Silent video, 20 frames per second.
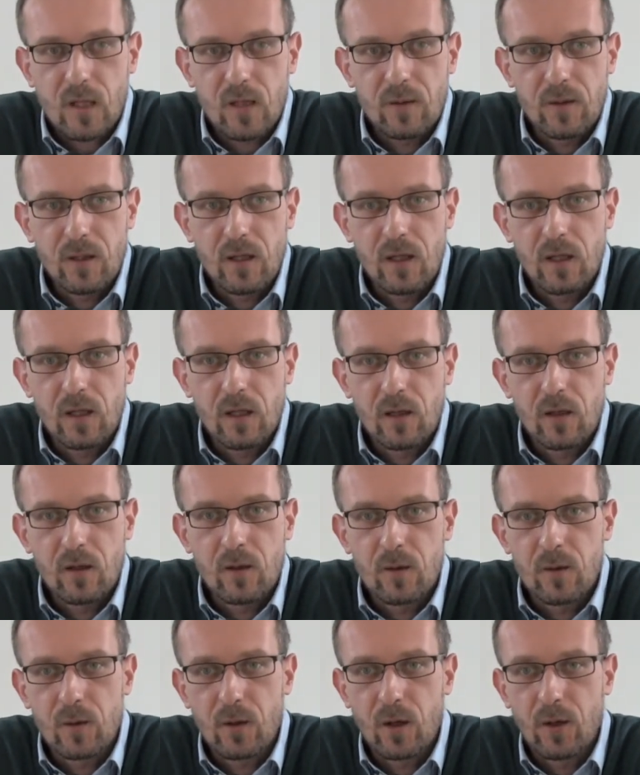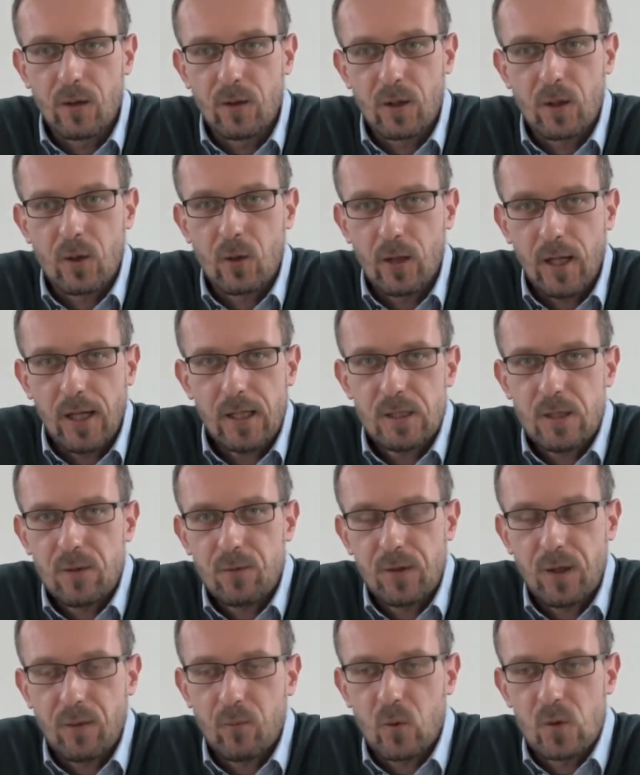the
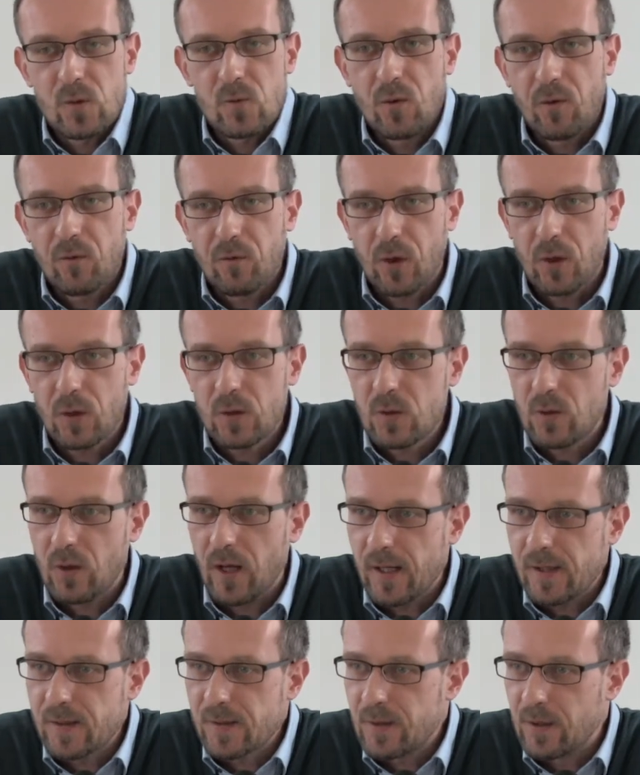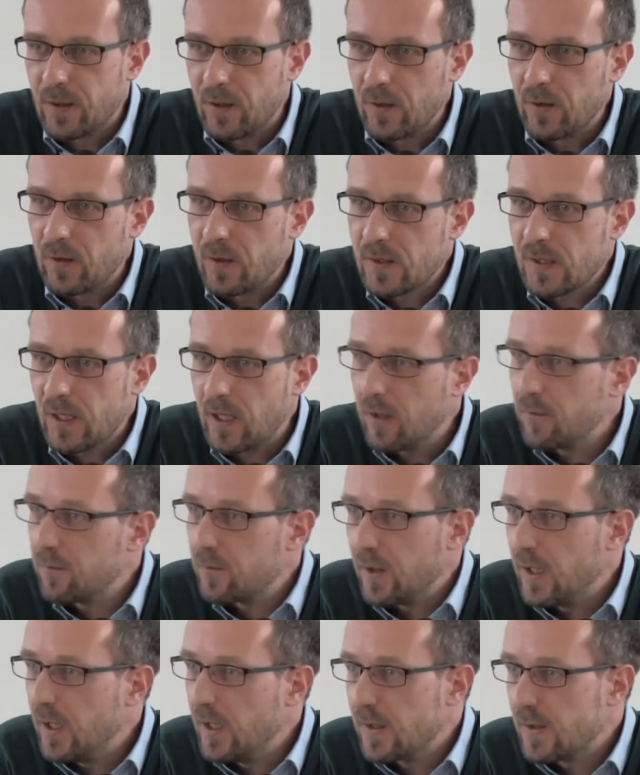collective that was referred to as the
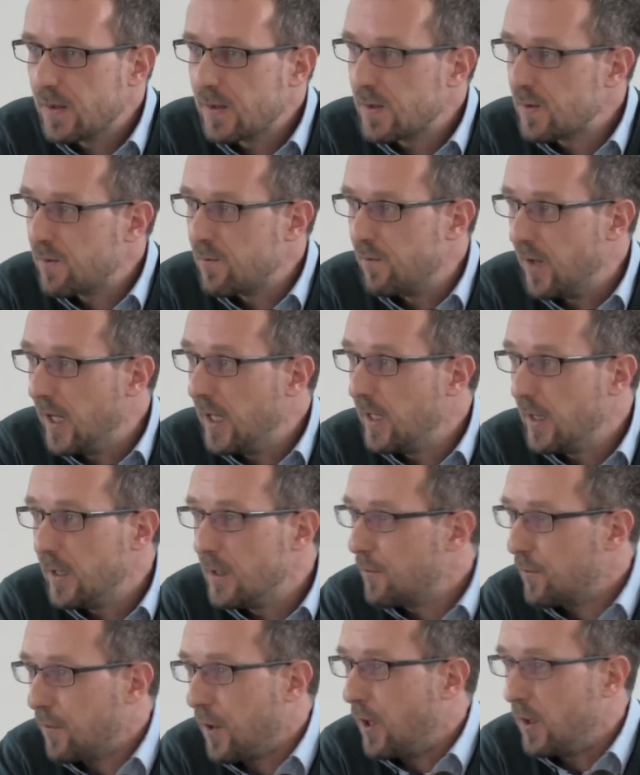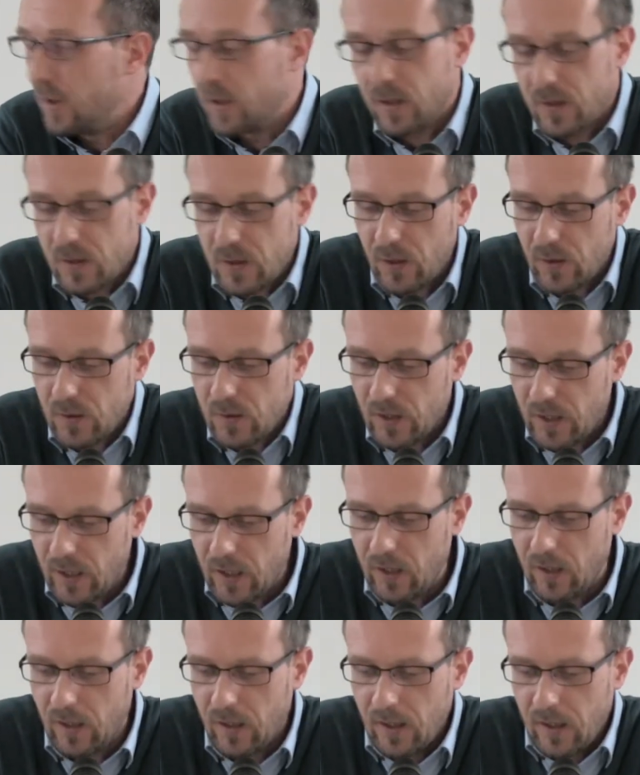Salaf is vaguely defined until
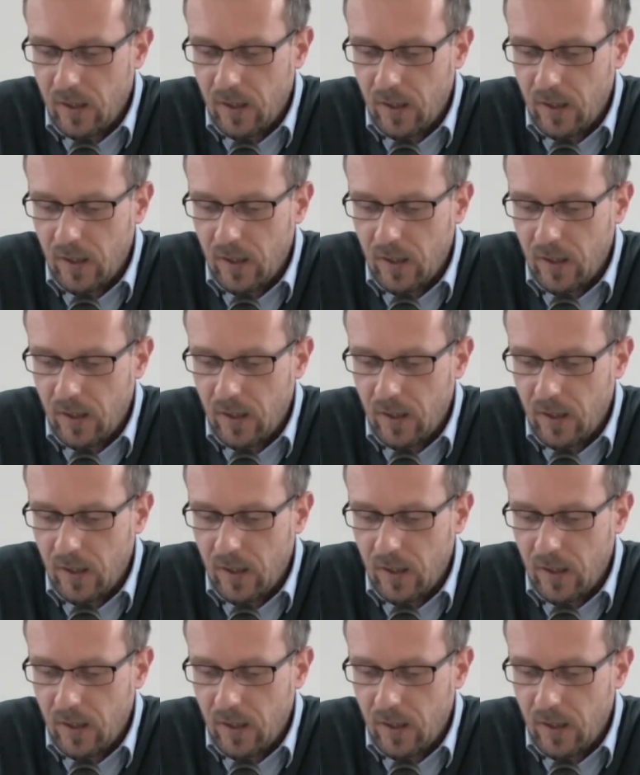today.